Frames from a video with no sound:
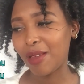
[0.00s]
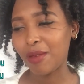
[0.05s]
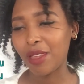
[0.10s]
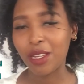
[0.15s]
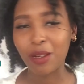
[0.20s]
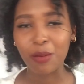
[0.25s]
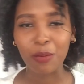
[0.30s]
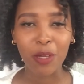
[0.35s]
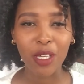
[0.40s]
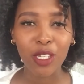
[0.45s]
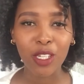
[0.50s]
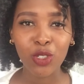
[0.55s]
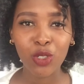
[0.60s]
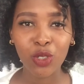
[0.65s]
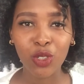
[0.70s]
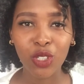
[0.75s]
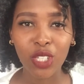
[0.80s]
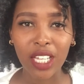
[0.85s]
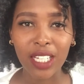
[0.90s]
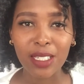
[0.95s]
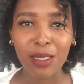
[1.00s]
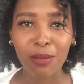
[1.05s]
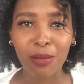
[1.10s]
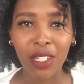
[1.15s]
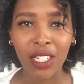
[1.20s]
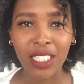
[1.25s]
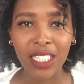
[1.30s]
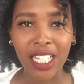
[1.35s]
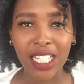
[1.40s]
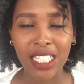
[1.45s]
and sure that
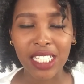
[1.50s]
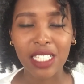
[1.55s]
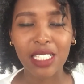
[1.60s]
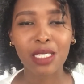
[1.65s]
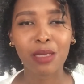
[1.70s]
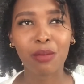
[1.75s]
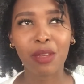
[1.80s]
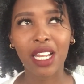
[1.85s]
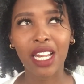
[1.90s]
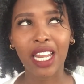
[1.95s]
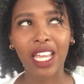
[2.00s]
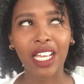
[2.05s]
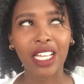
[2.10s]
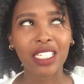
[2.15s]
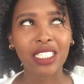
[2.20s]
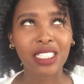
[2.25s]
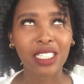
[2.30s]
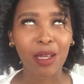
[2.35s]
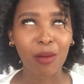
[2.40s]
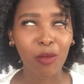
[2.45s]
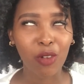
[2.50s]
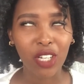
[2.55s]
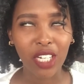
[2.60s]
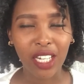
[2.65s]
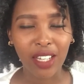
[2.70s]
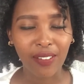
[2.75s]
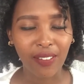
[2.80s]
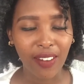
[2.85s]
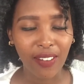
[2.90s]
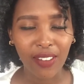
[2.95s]
smell doesn't smell like someone
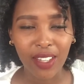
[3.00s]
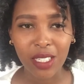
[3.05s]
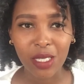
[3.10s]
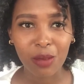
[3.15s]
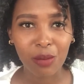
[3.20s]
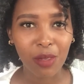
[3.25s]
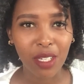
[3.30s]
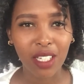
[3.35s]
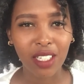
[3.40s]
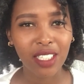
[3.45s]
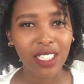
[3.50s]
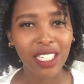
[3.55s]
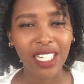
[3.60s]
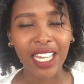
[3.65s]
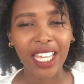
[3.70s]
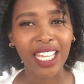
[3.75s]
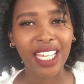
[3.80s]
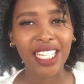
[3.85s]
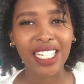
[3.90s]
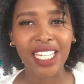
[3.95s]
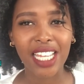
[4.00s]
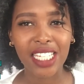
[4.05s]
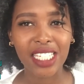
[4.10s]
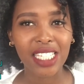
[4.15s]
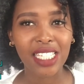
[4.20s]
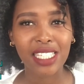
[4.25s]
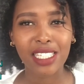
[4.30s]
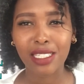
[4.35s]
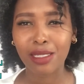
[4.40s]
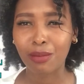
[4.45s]
I've ever smelled, like it
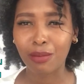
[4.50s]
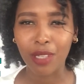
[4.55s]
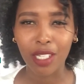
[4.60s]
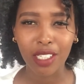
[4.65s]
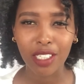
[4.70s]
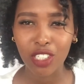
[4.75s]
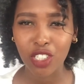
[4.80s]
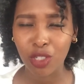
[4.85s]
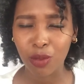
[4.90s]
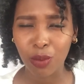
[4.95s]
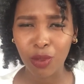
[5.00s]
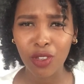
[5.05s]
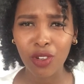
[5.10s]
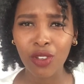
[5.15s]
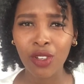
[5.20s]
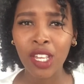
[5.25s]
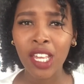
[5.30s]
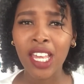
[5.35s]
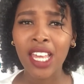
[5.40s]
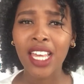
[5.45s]
doesn't smell cheap, you know,